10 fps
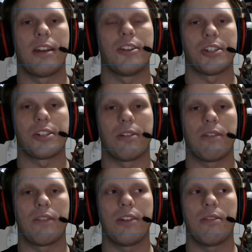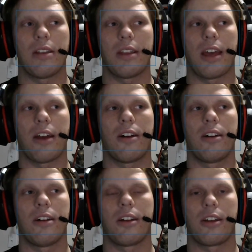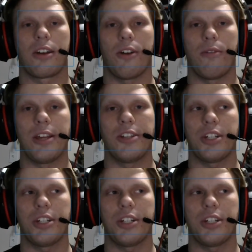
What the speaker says: Just to review, they are cohesion